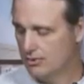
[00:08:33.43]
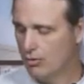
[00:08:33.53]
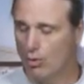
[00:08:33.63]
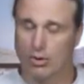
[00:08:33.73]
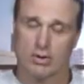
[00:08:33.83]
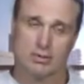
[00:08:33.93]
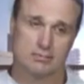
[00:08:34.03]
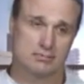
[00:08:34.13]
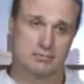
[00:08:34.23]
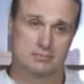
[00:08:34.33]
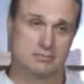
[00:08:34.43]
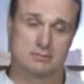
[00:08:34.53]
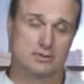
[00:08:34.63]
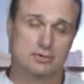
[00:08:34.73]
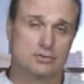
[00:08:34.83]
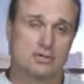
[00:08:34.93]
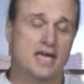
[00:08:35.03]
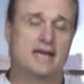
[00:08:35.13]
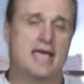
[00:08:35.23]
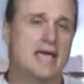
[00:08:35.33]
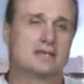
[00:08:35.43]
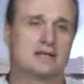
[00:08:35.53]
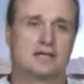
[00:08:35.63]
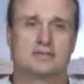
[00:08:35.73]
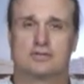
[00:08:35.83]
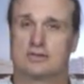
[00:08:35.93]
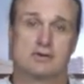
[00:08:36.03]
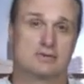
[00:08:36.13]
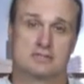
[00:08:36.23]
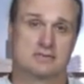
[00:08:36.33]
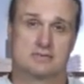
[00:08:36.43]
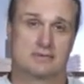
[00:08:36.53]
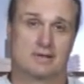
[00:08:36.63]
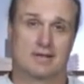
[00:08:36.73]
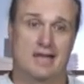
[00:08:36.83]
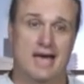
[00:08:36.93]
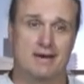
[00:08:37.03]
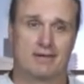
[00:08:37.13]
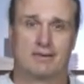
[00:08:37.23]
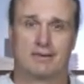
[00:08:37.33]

Or you can't handle it, or you're just a liar.